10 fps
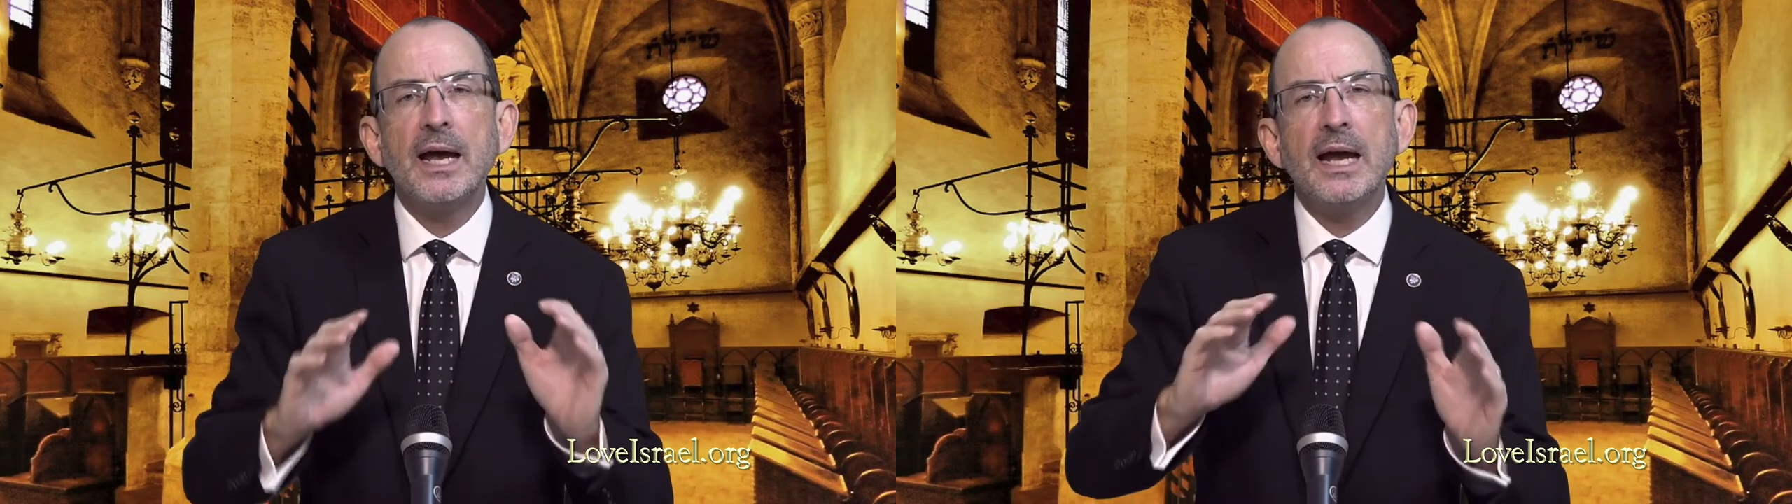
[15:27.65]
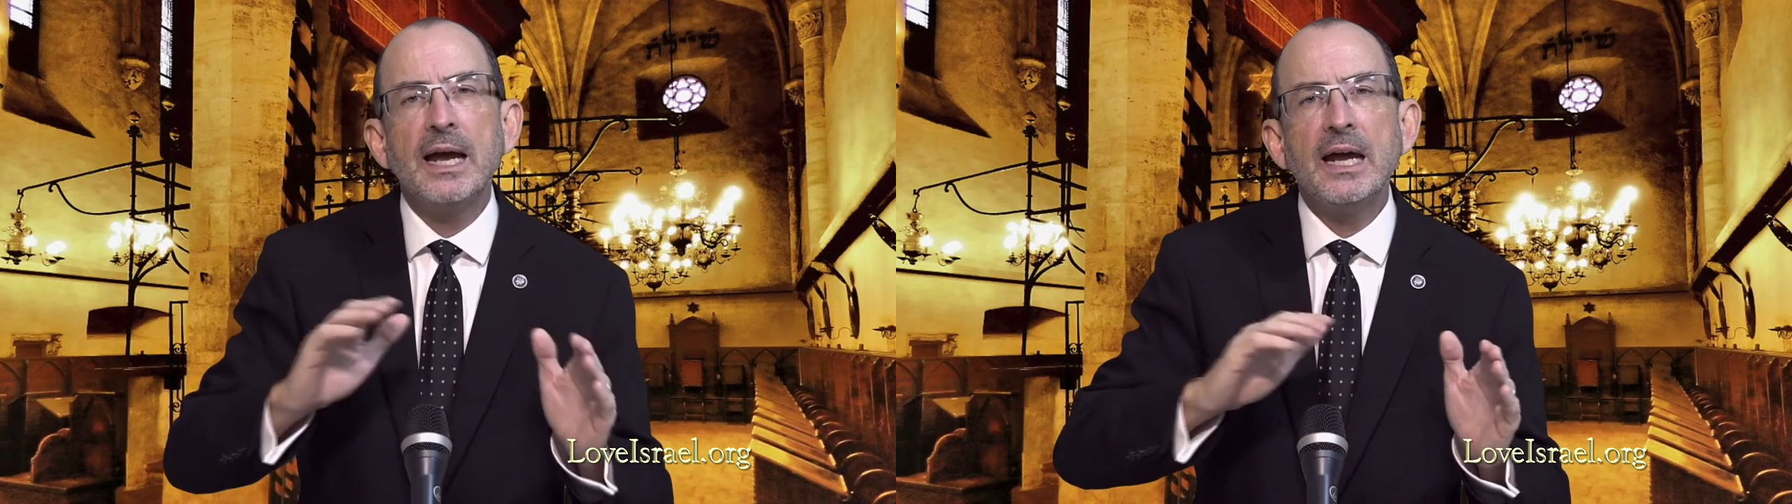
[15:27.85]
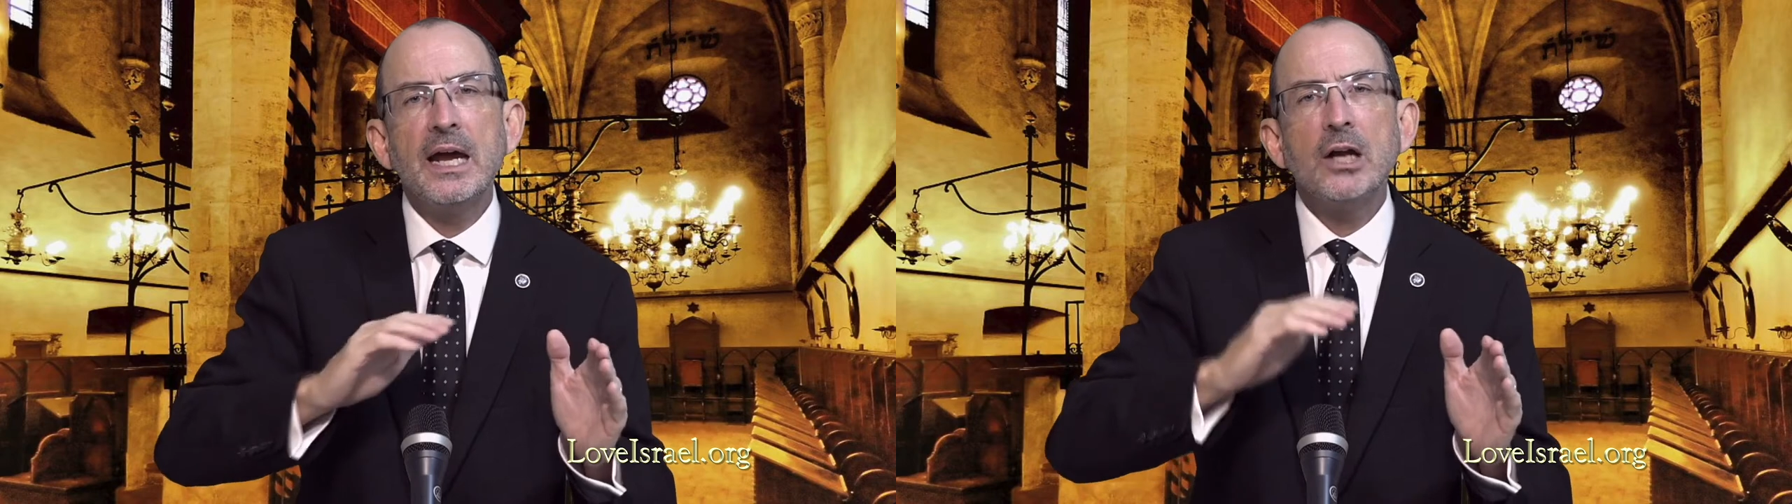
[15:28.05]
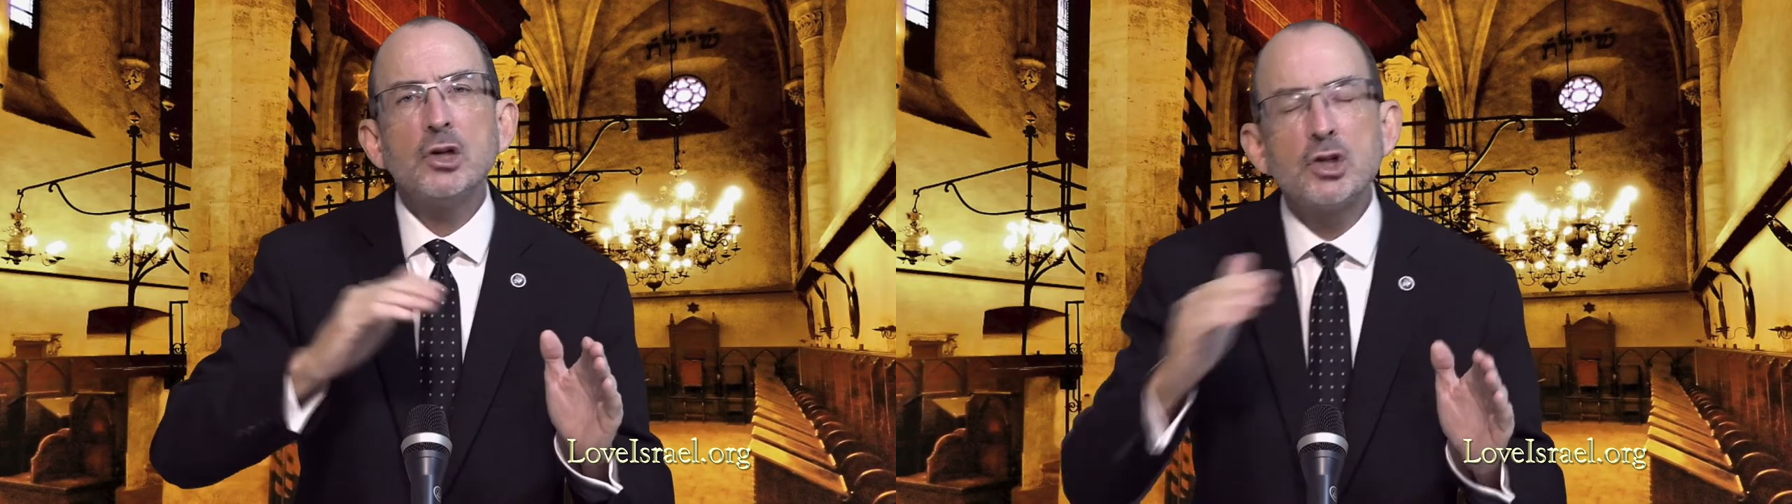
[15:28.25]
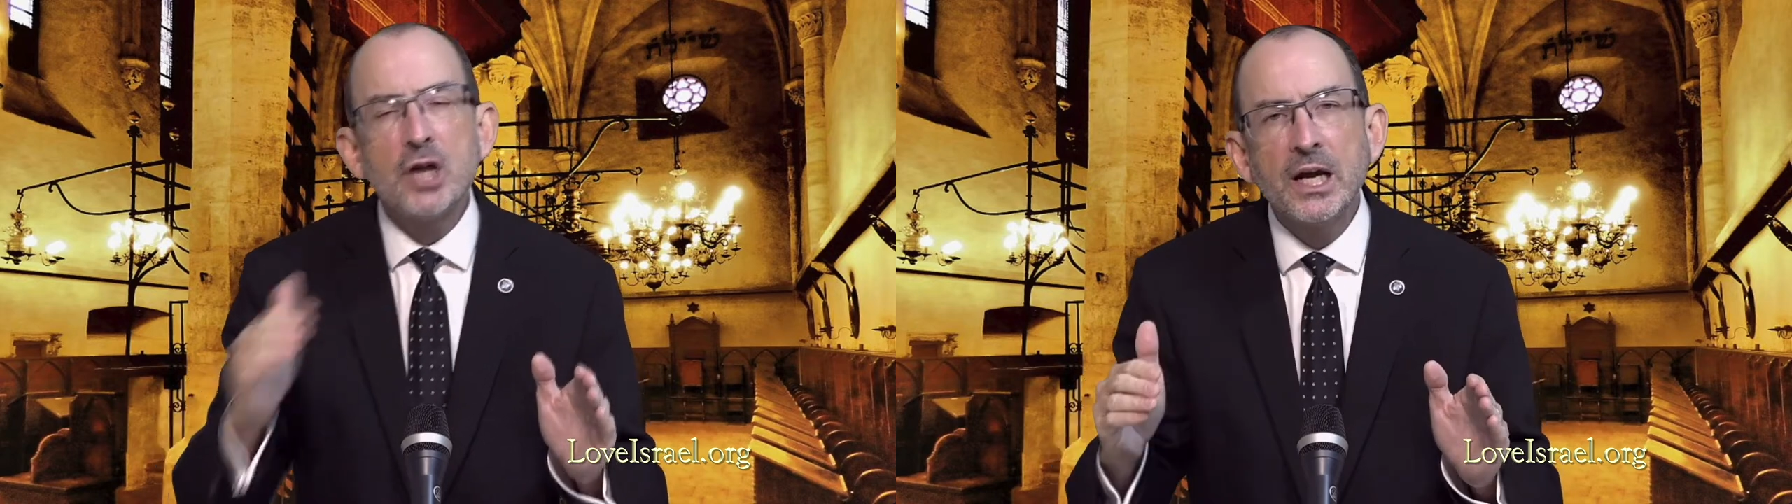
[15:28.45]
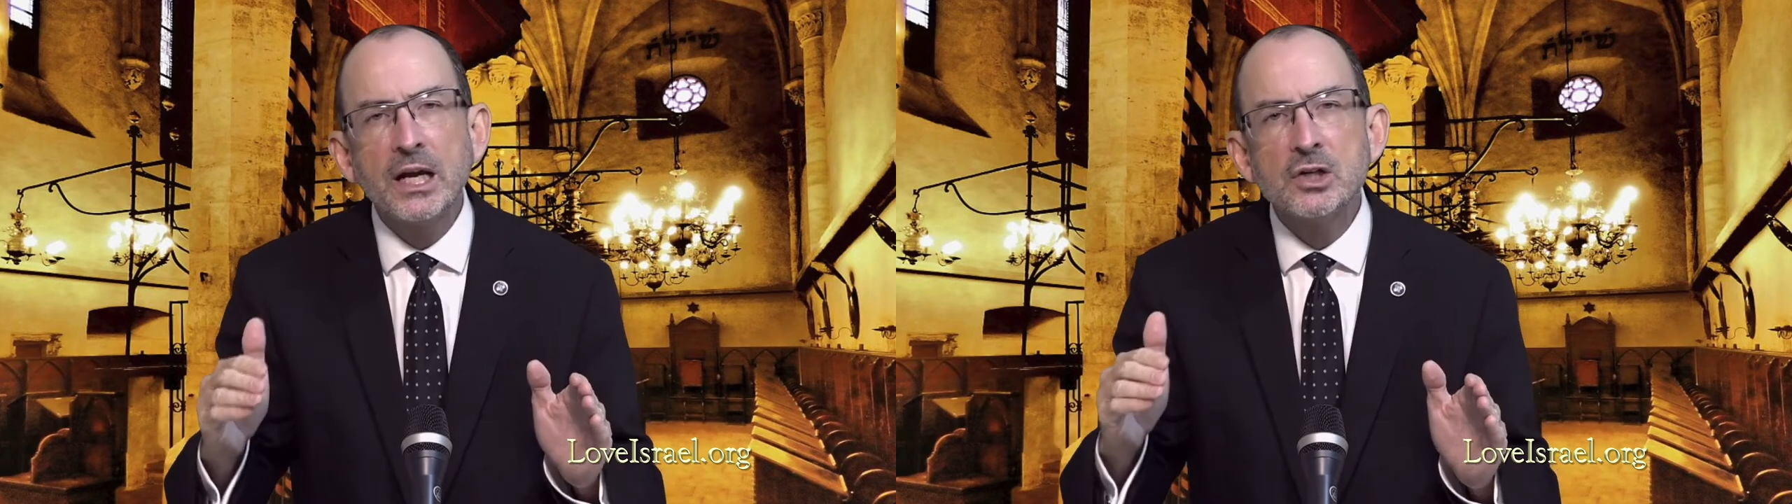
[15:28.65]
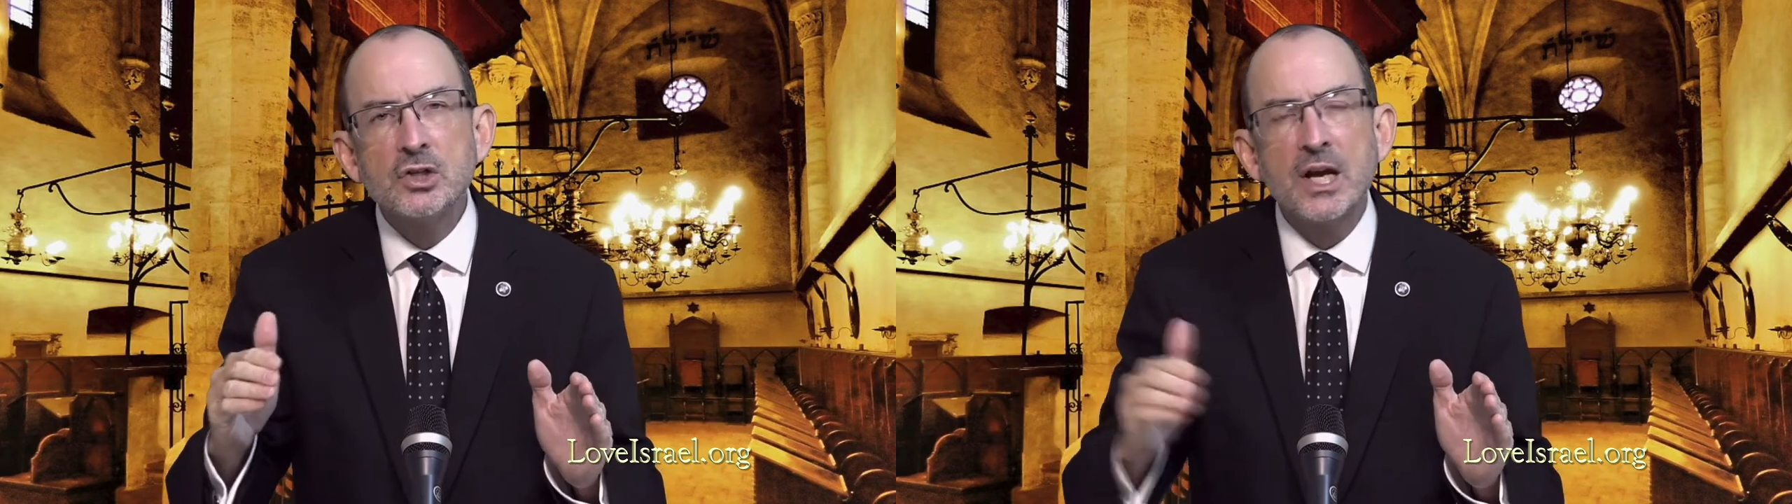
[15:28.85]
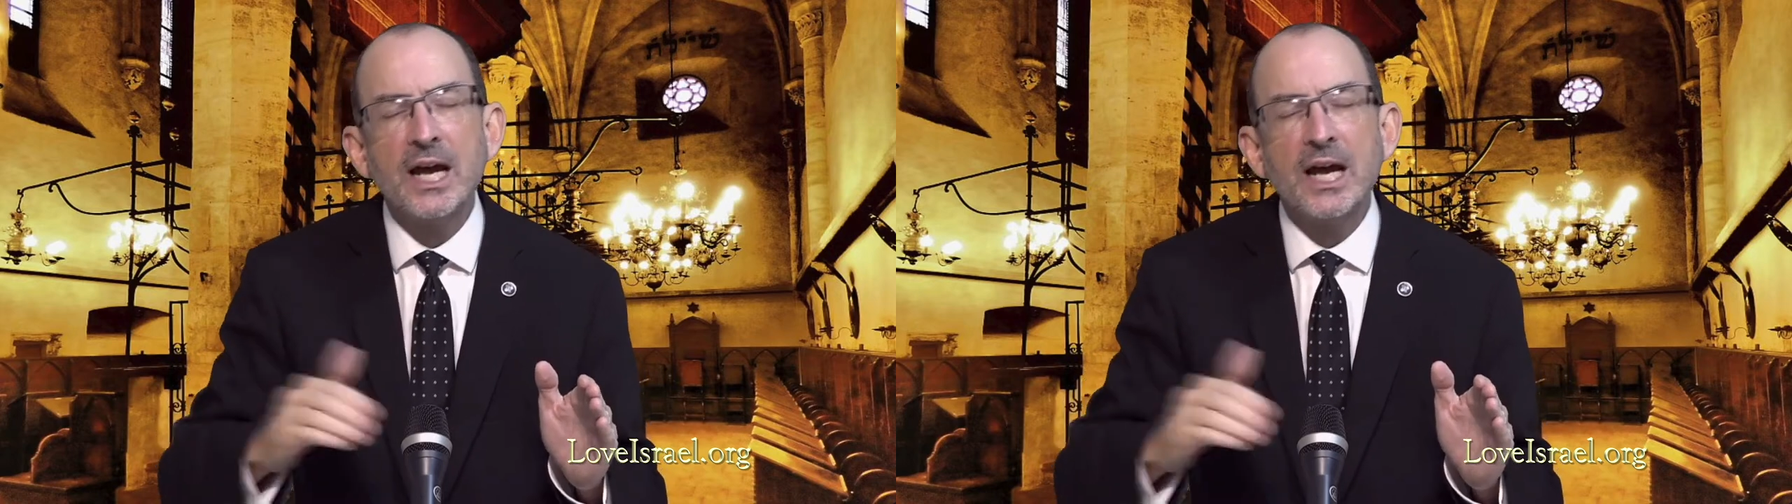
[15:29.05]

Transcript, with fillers: a change,